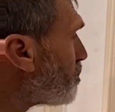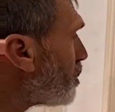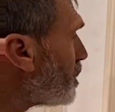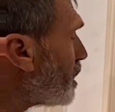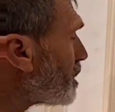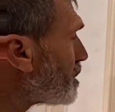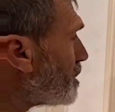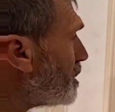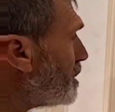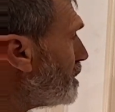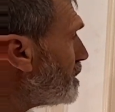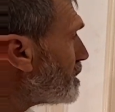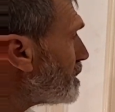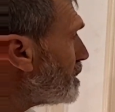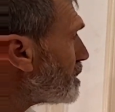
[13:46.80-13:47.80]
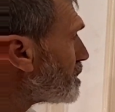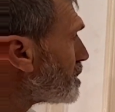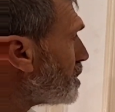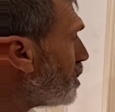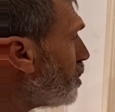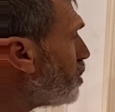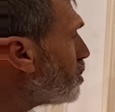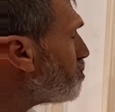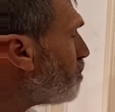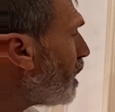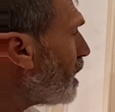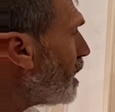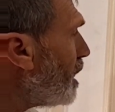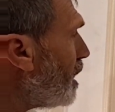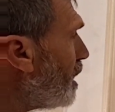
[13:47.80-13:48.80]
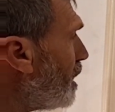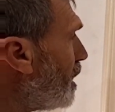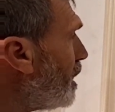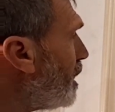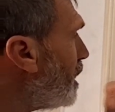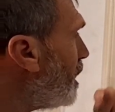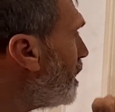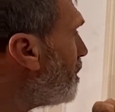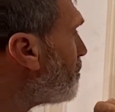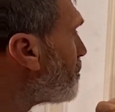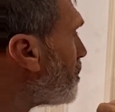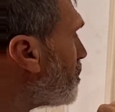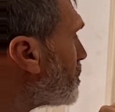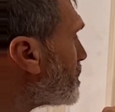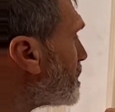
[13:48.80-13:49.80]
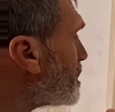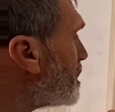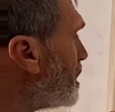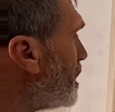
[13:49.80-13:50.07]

product sold by, of course,